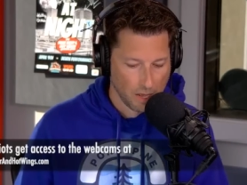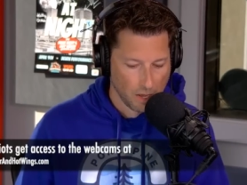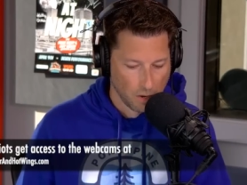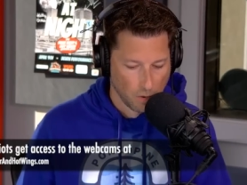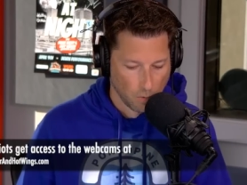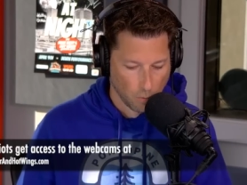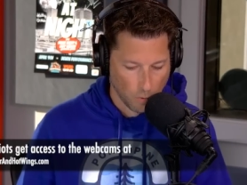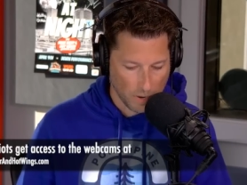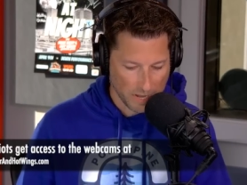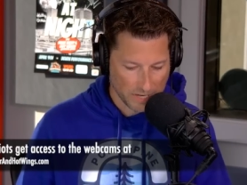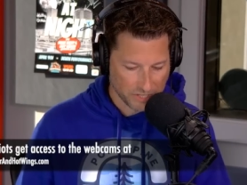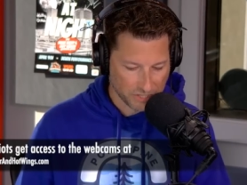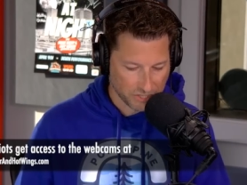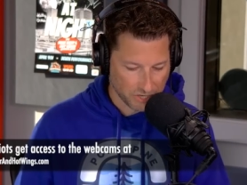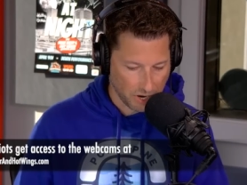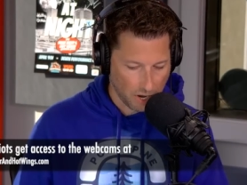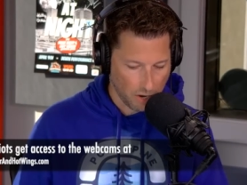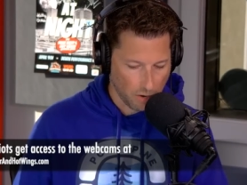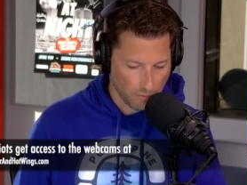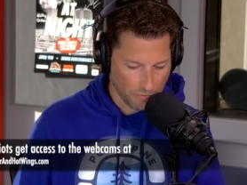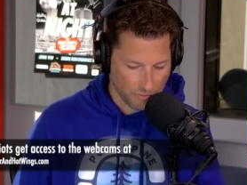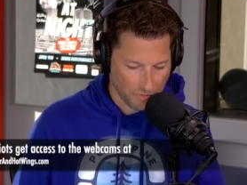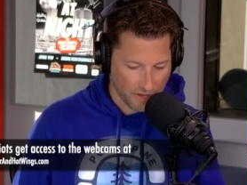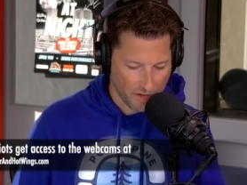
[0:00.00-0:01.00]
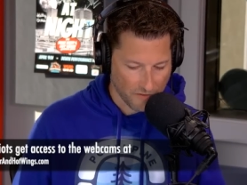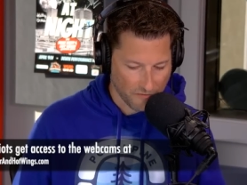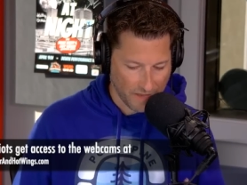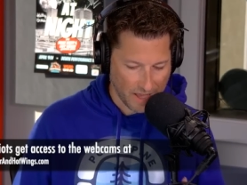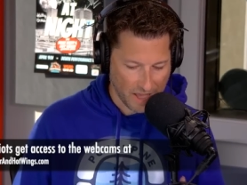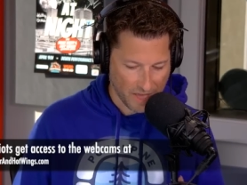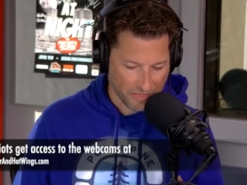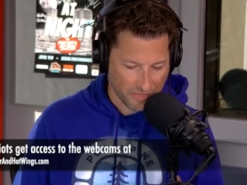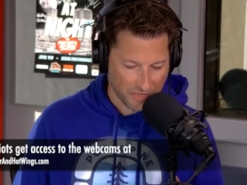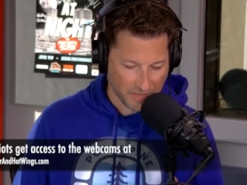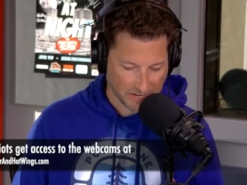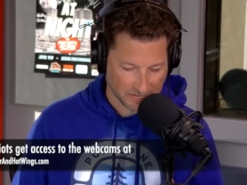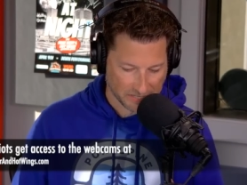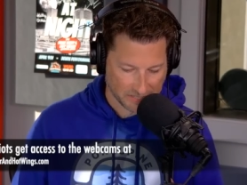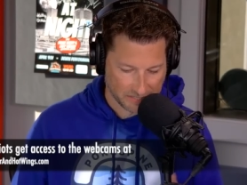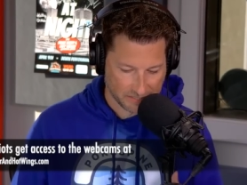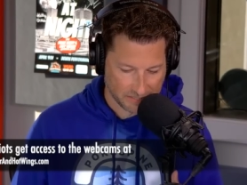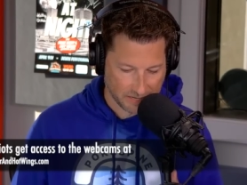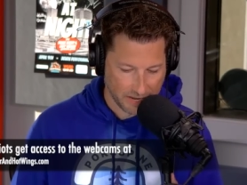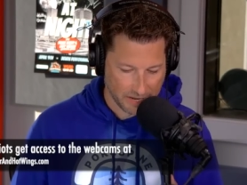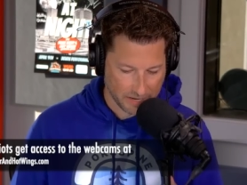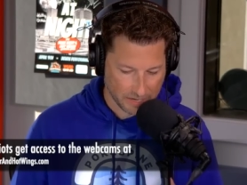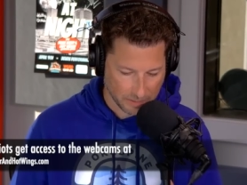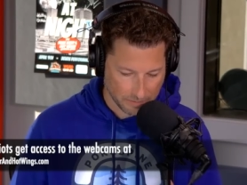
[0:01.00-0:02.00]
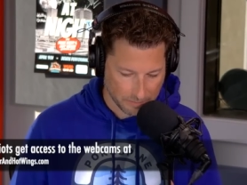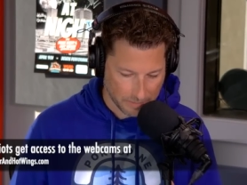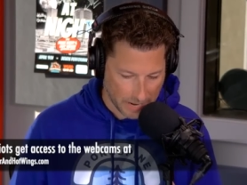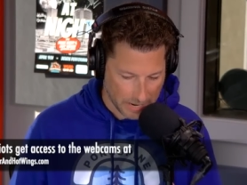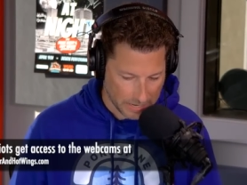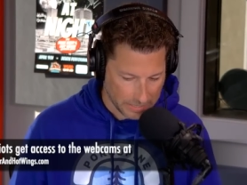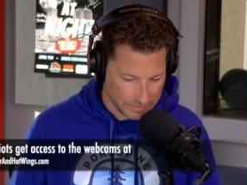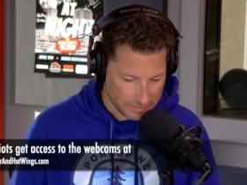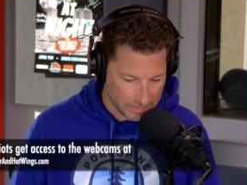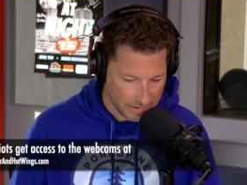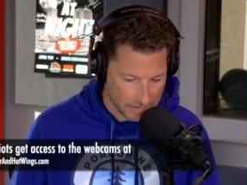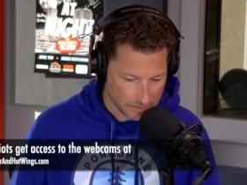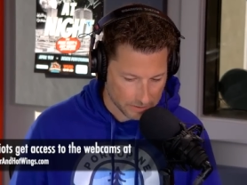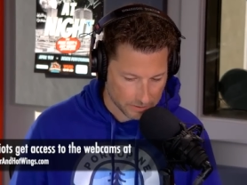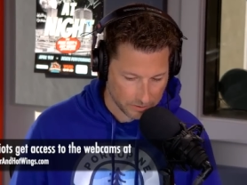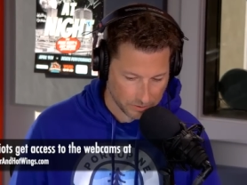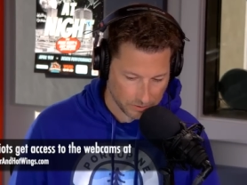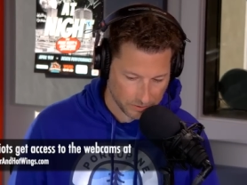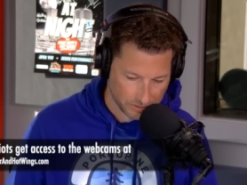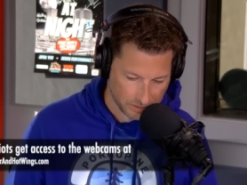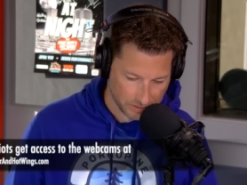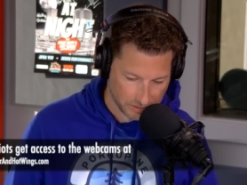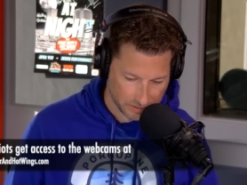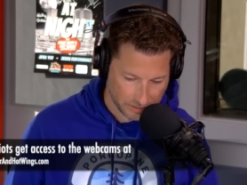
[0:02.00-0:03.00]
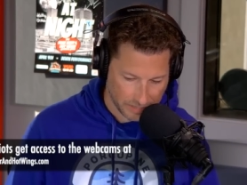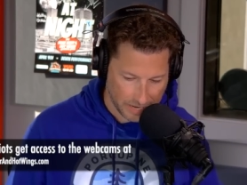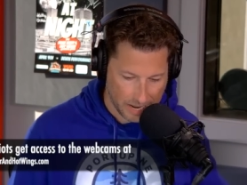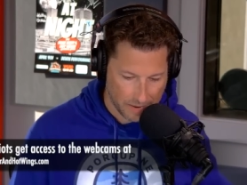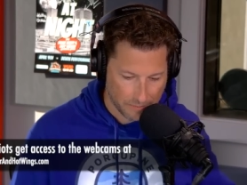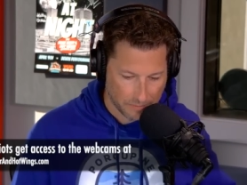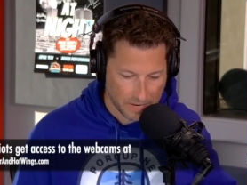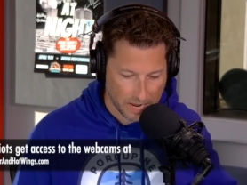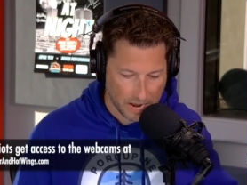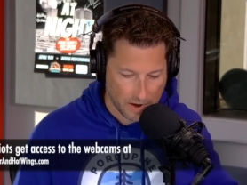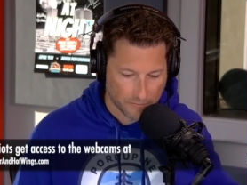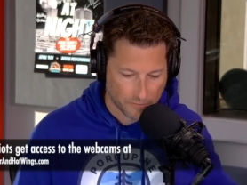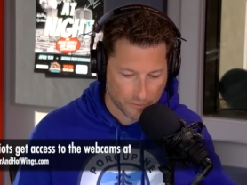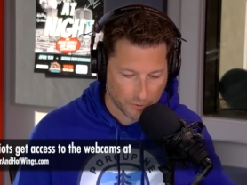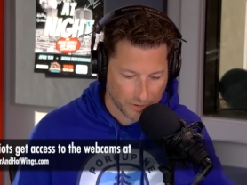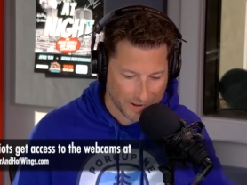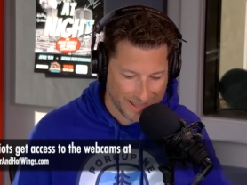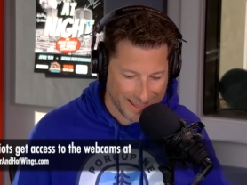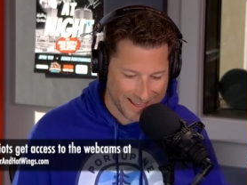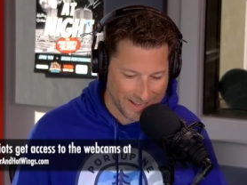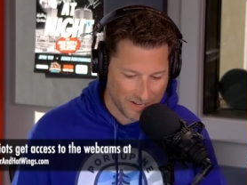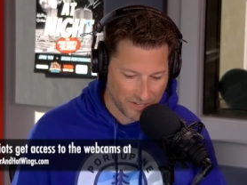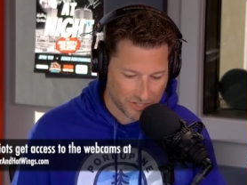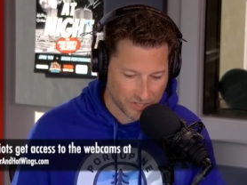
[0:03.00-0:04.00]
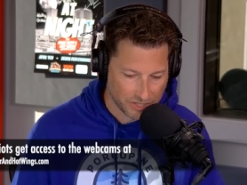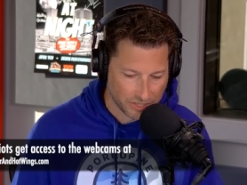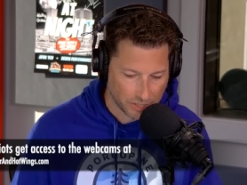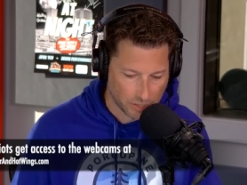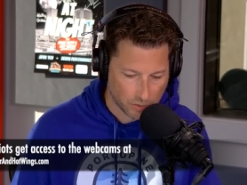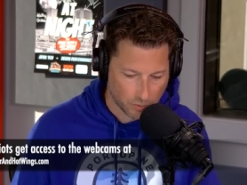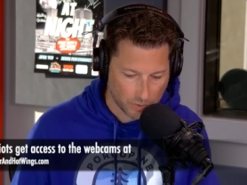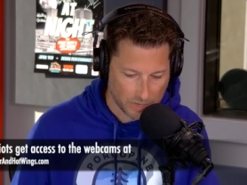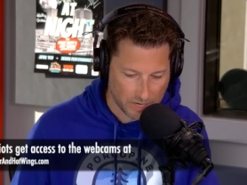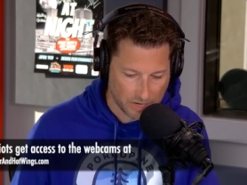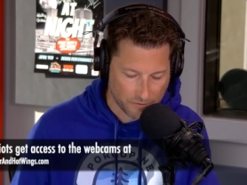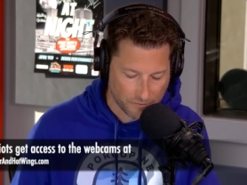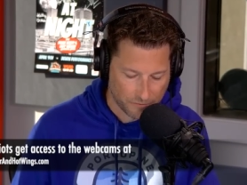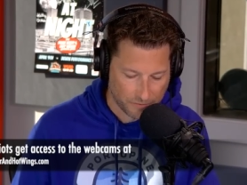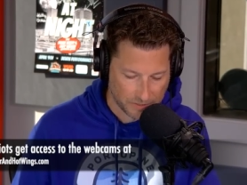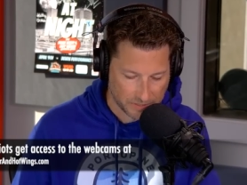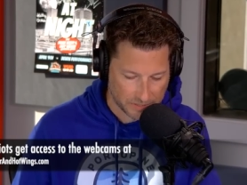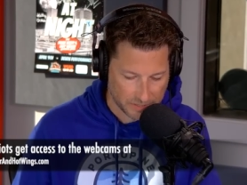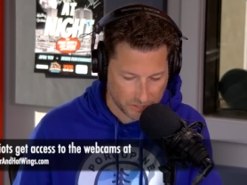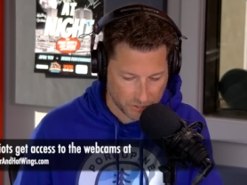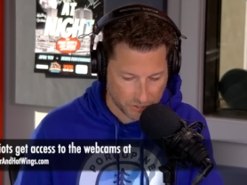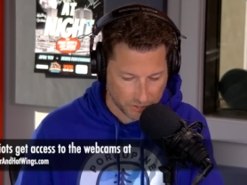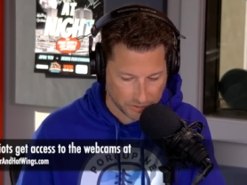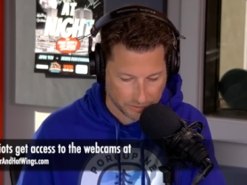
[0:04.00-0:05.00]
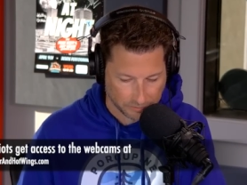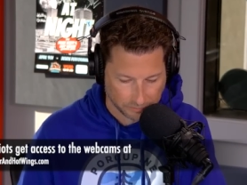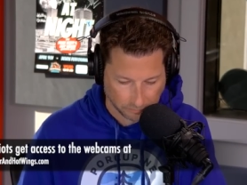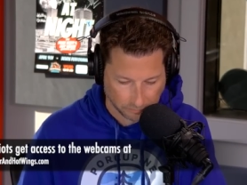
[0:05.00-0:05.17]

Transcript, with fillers: Which oath of ethics taken by doctors is named after an ancient Greek physician?